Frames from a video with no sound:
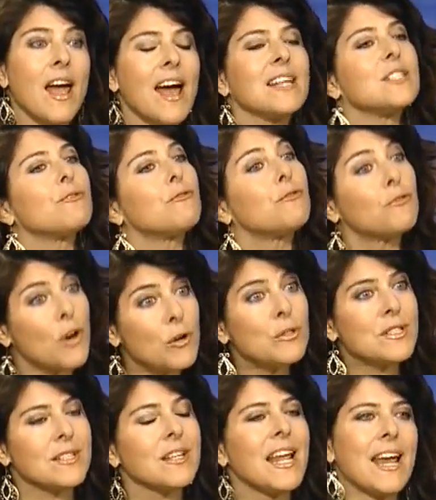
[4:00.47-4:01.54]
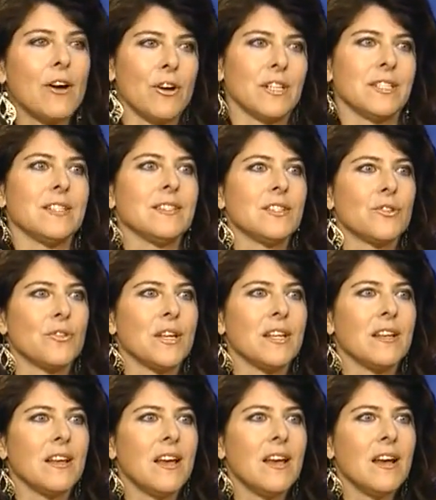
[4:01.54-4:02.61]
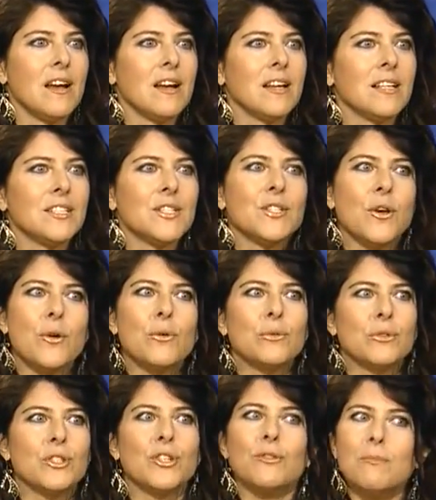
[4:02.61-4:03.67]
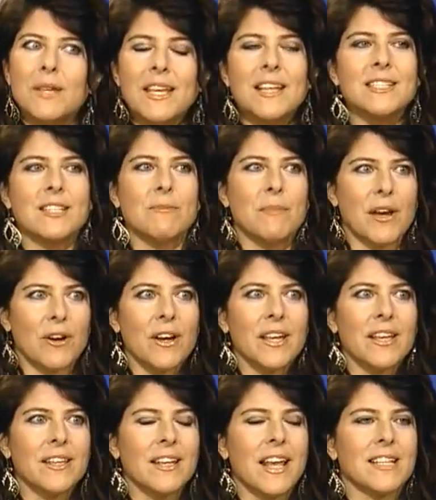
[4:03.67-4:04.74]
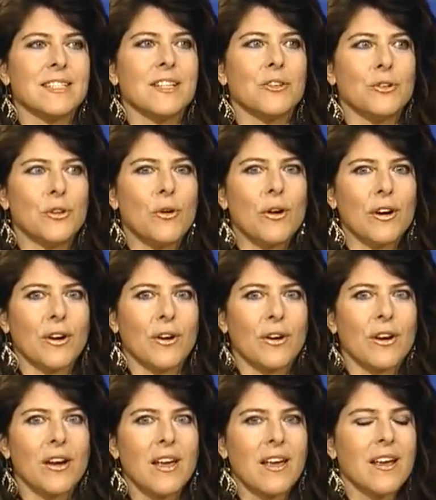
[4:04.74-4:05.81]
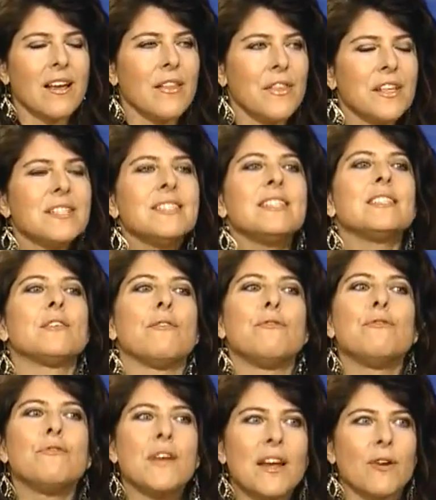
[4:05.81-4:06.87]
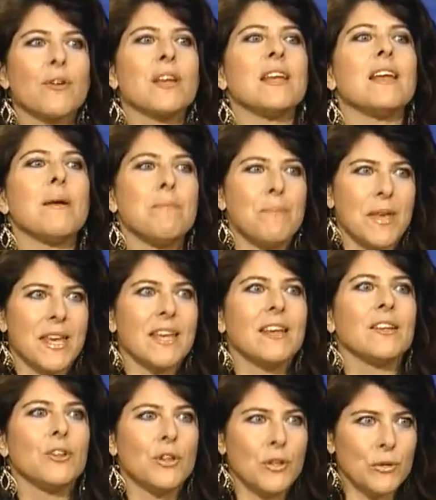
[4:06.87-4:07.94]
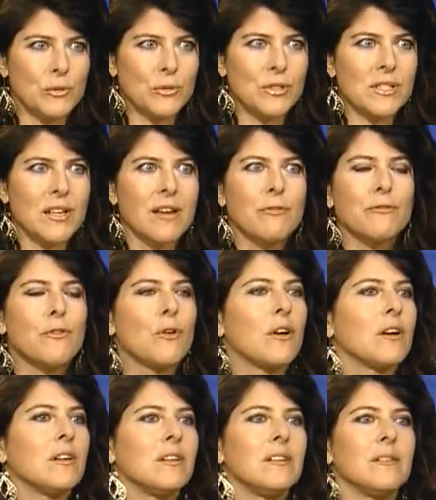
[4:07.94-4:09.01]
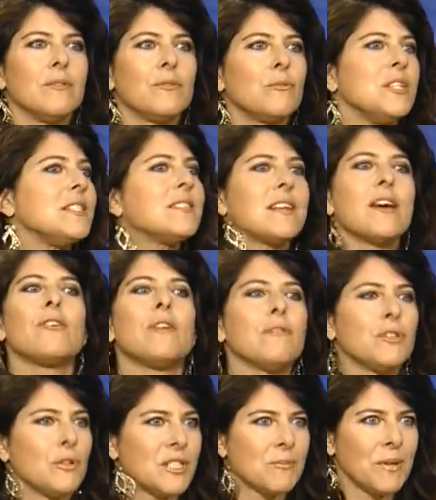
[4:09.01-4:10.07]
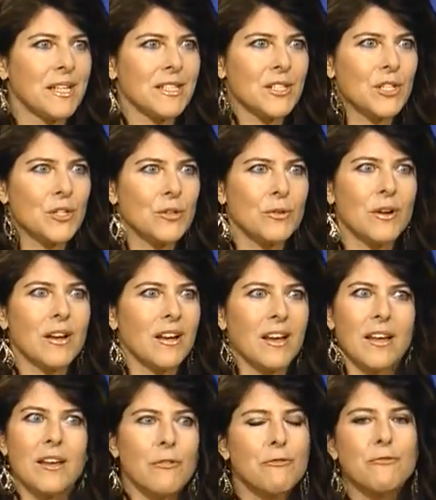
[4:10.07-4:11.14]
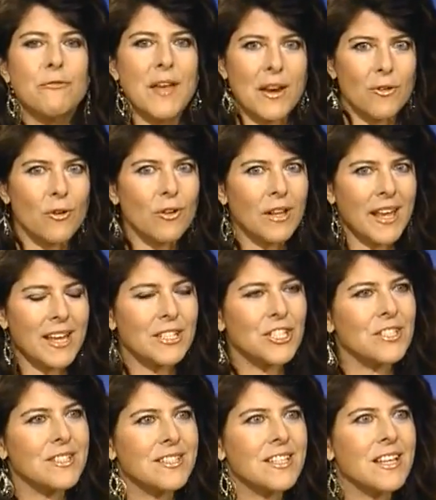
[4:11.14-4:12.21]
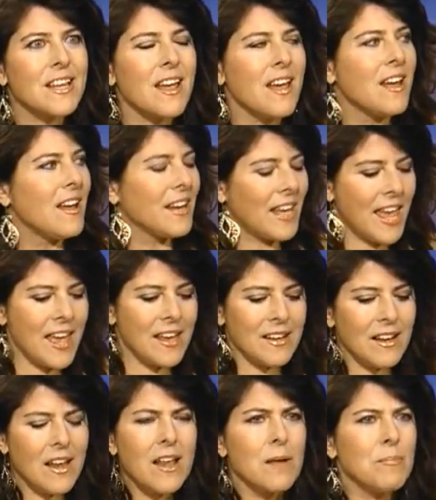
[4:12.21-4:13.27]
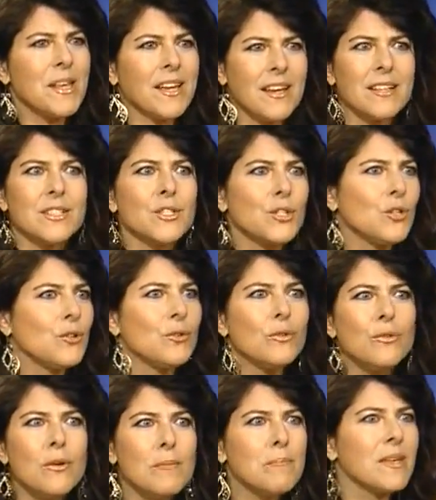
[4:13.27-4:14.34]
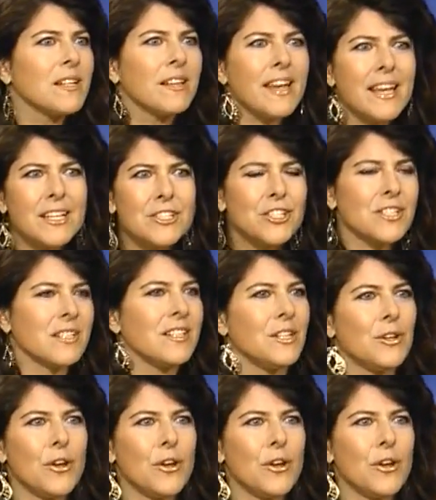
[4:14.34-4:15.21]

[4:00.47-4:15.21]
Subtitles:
has frozen Erickson Street. So to me, as an American, as a New Yorker, this is very big news for reasons I don't have to explain to you. A federal agency can, because two middle-aged,